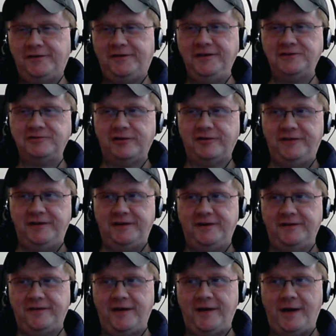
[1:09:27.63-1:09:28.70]
it's interesting
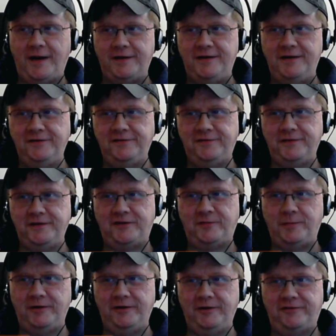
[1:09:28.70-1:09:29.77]
because uh, his
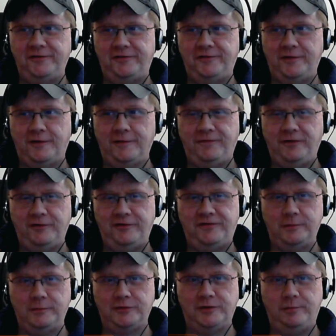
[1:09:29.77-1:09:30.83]
experiences are very
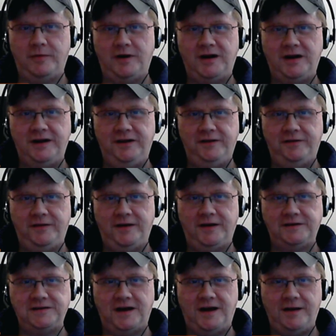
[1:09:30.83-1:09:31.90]
similar to mine in
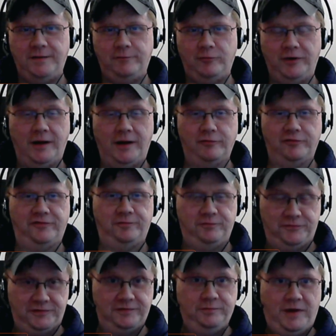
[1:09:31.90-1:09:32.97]
that I, when I was
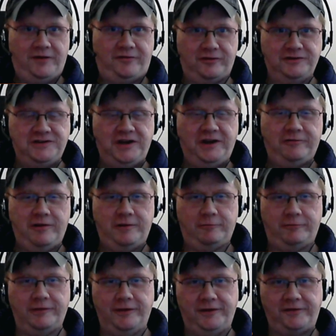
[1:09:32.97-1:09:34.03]
basically tinkering
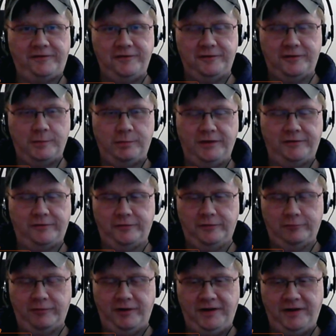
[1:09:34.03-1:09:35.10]
with Linux, you know, I played with
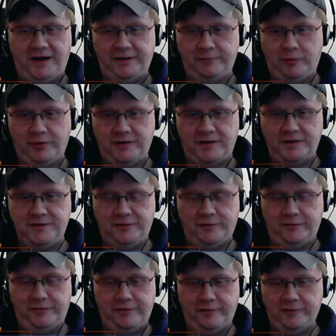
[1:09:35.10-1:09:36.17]
little Red Hat and whatnot, you know,
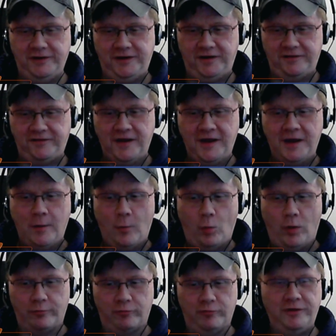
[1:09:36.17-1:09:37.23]
in the early days,
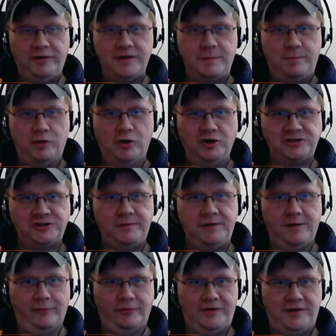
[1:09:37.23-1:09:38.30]
what really pushed
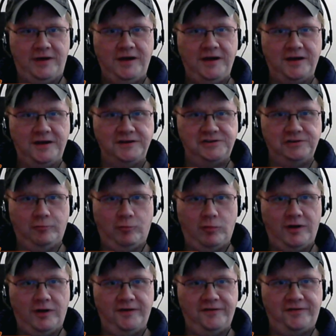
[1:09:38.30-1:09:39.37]
me over the edge
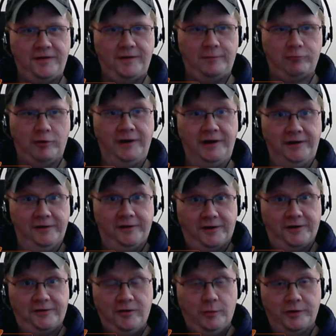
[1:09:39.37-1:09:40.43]
was running it
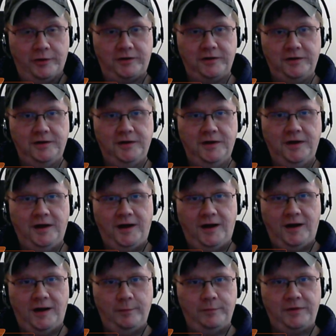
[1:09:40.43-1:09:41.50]
on a notebook. Mm.
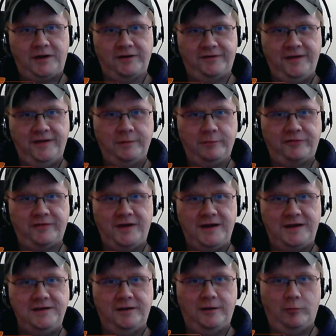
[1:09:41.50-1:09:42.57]
Um, because then it was
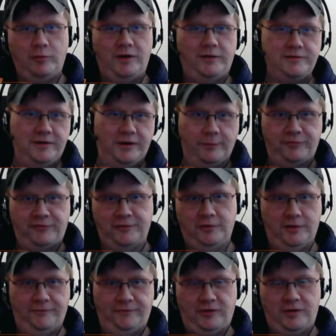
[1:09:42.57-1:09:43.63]
like, you know, well, you know, I'm
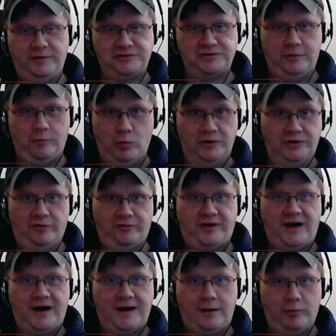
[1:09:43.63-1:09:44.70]
still very much a Windows
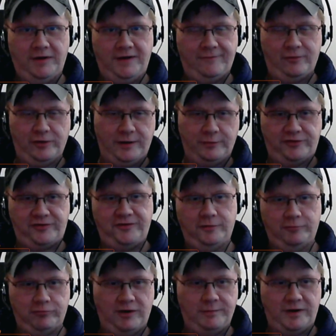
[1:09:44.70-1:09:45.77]
guy or whatever, and I would
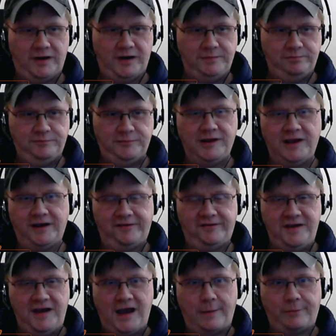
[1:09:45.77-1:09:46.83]
still run my
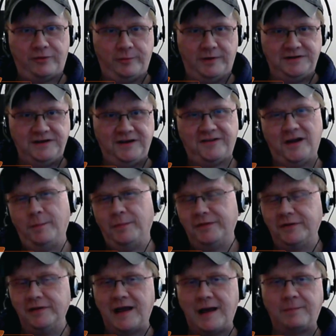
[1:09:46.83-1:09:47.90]
legacy apps on my desktop. But
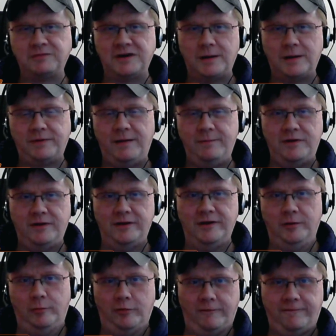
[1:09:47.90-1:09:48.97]
the laptop gave me a
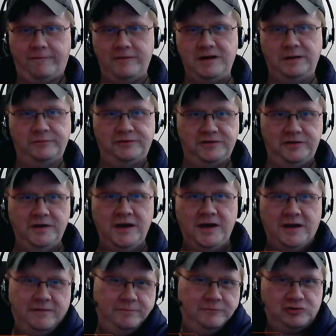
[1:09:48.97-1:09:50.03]
little more freedom to
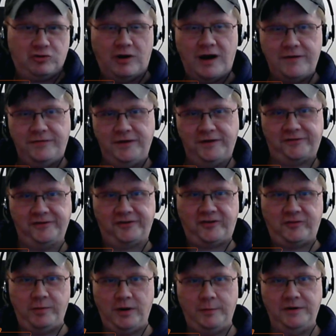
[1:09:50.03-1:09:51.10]
try things and
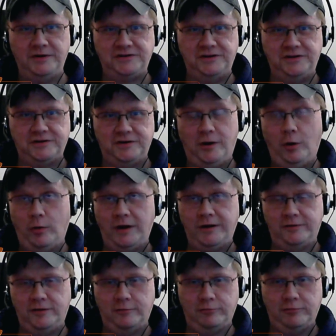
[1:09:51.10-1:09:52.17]
experiment and, uh, oh, I
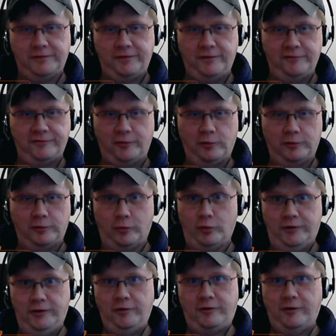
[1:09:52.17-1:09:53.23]
don't know, run those old
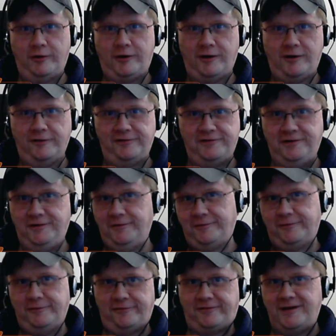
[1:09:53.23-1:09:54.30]
Orinoco cards, you know, the
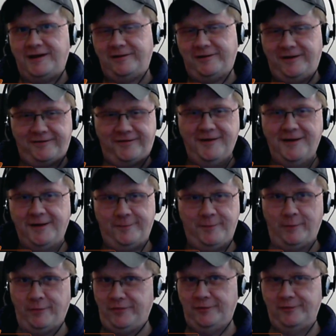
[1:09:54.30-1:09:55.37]
little yeah. slider guys.
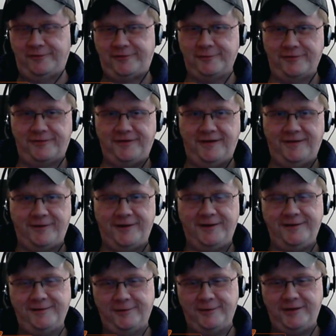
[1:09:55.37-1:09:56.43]
Remember the old school stuff,
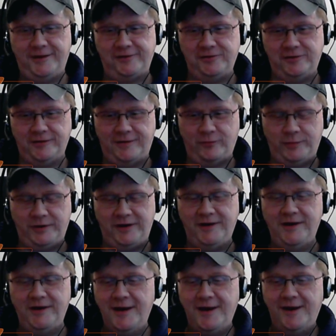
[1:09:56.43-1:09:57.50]
right? Yeah. eleven B.
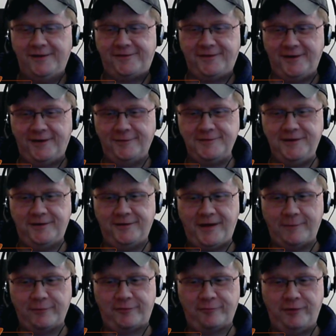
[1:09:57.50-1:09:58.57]
So, you know,
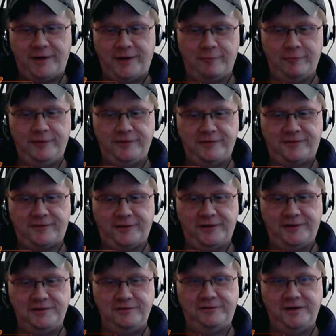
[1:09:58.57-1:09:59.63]
that was when I really
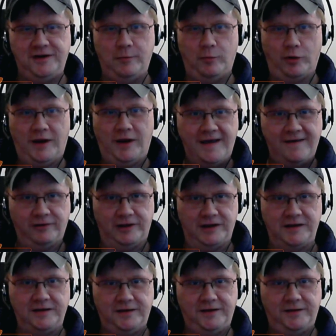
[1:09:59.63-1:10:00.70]
started using it more
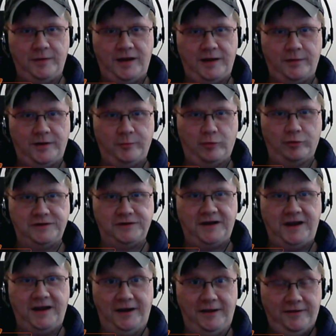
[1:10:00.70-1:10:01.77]
heavily and, and on more
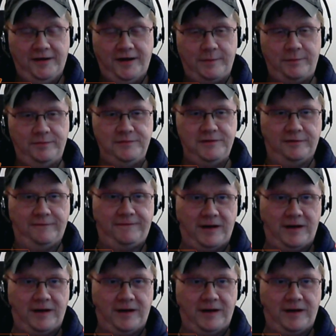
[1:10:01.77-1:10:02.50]
dedicated. And then I, you know,